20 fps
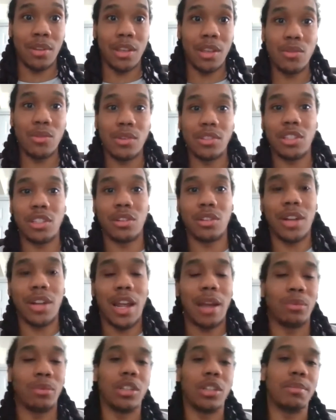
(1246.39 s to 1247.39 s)
And you can see they're
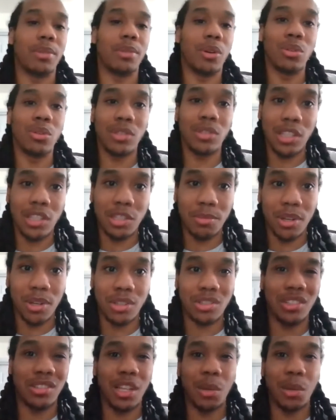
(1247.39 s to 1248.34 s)
not really posting as much.